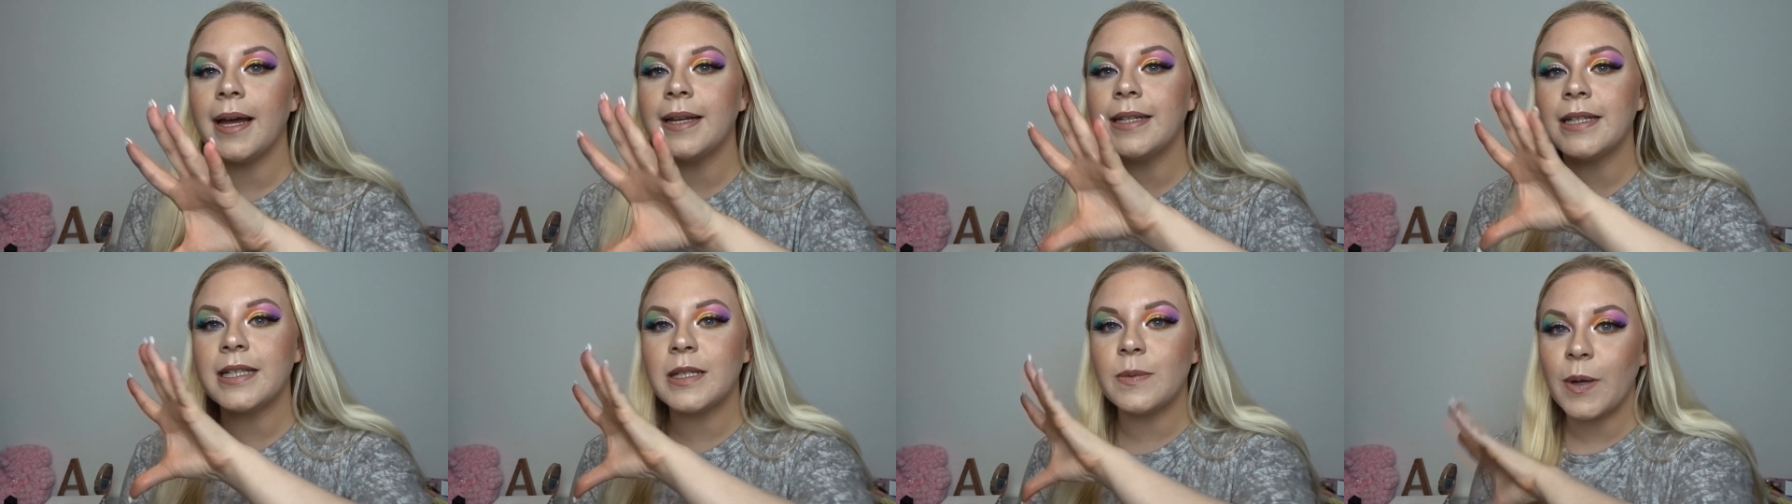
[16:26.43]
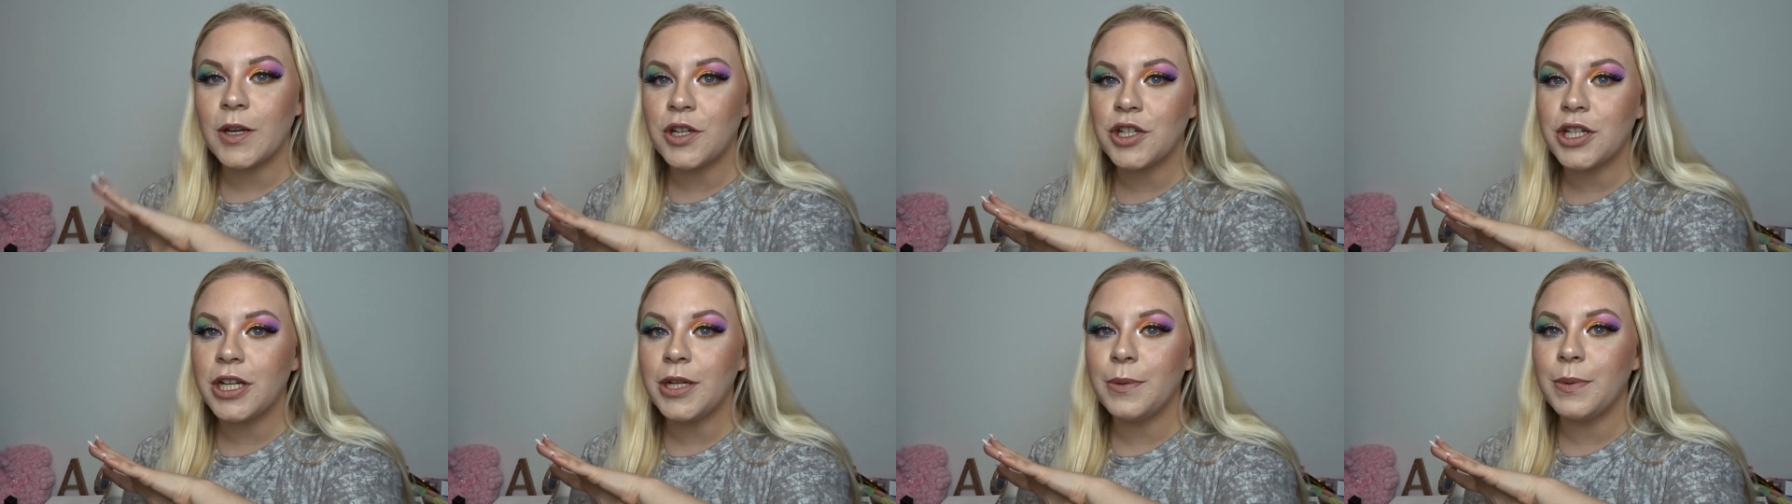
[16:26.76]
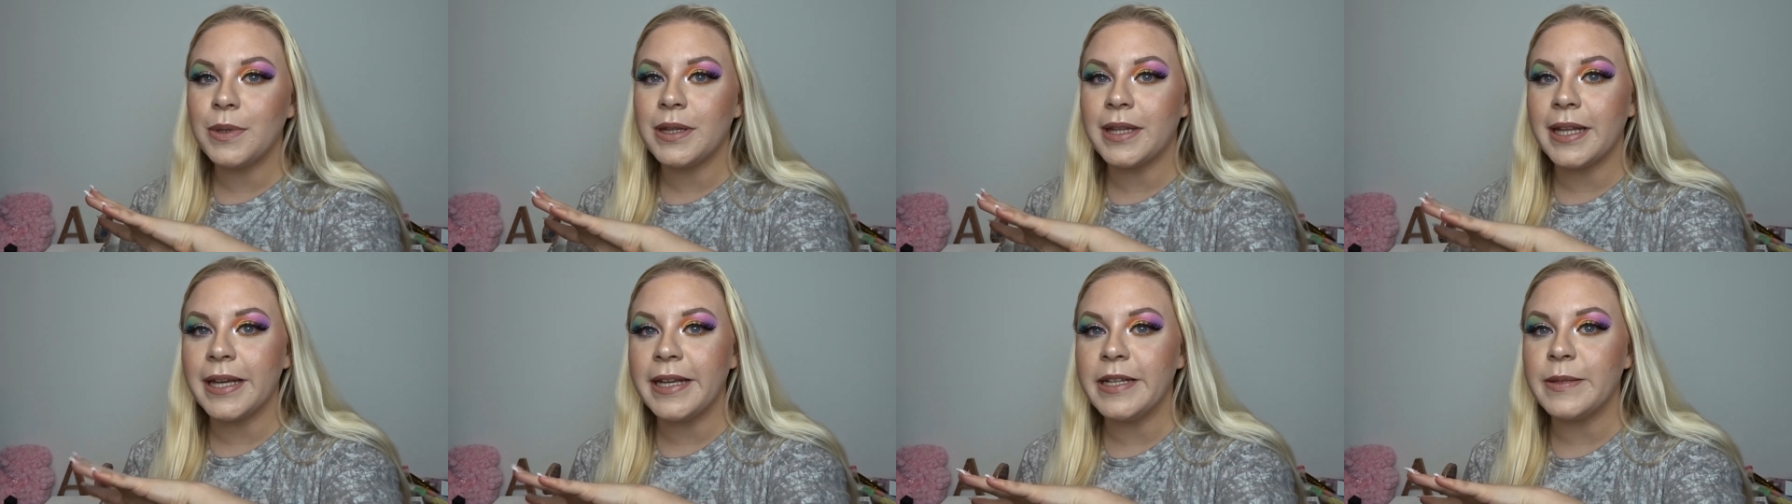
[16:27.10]
and especially
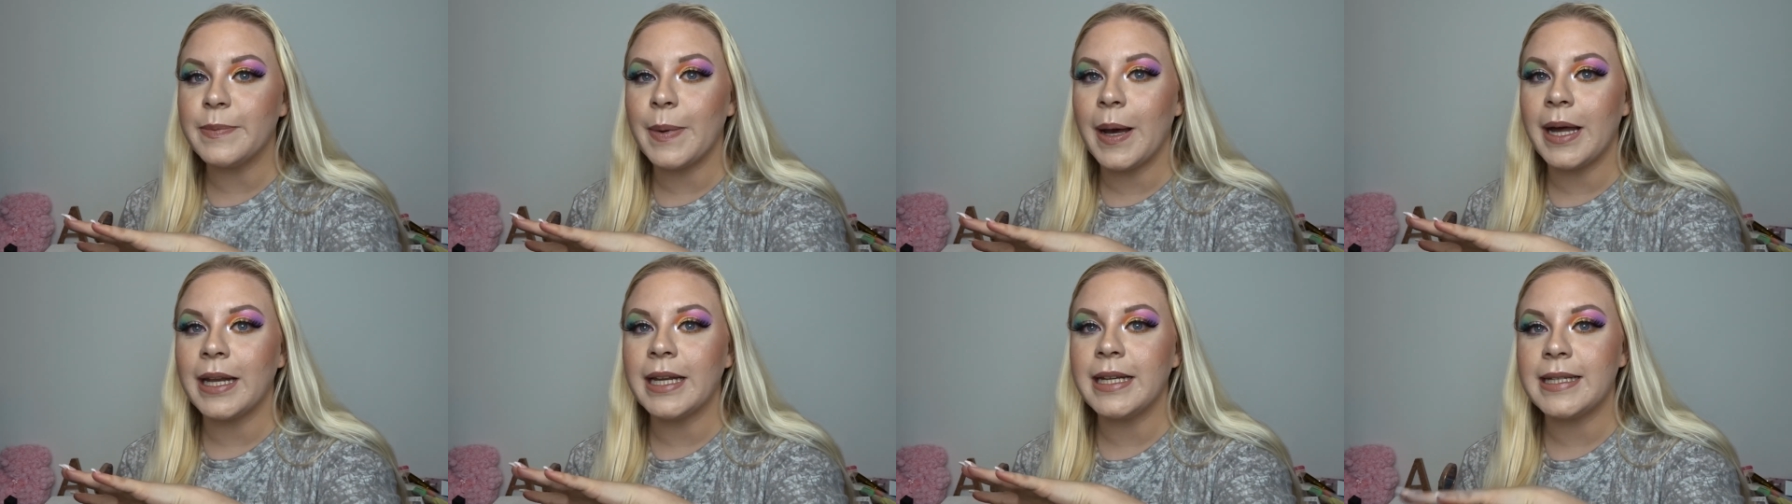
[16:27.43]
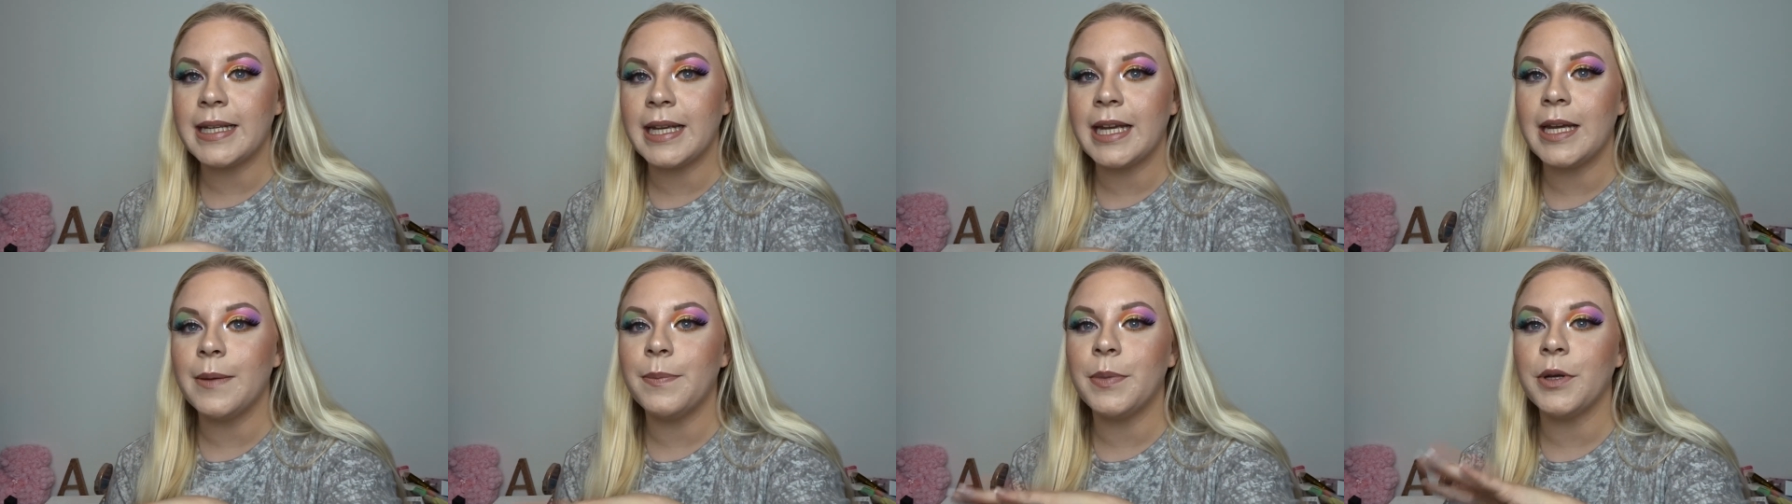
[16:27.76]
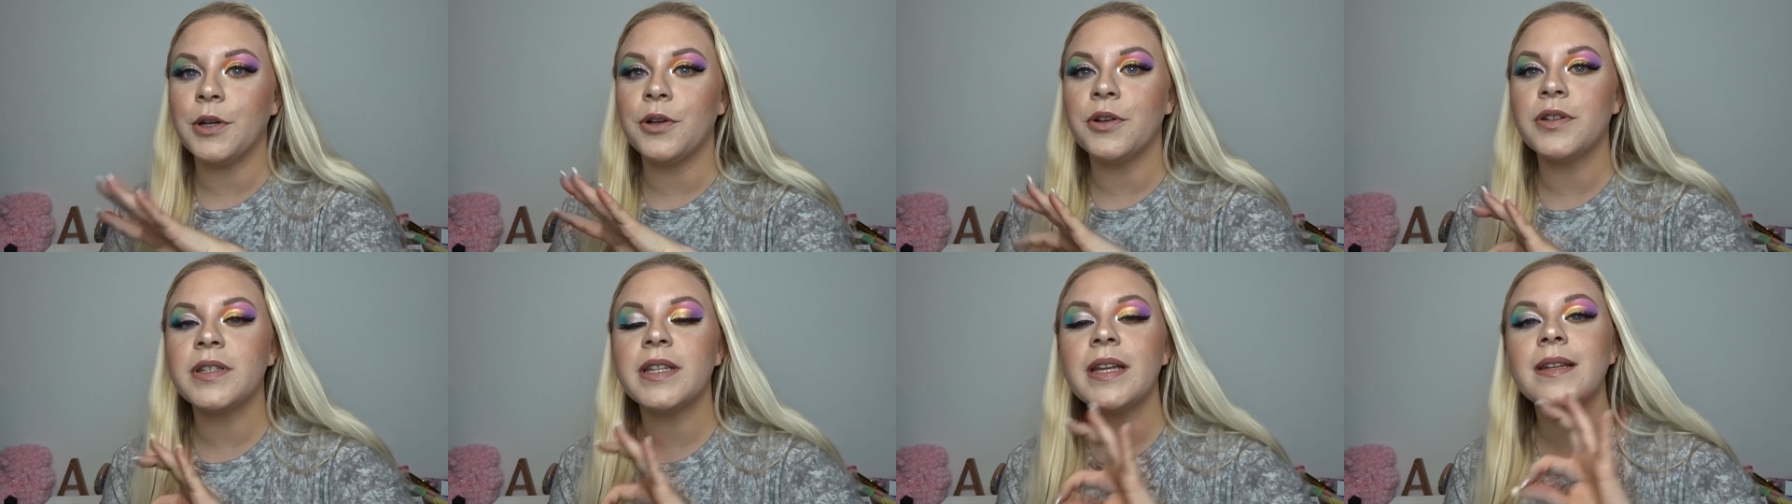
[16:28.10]
with these palettes here because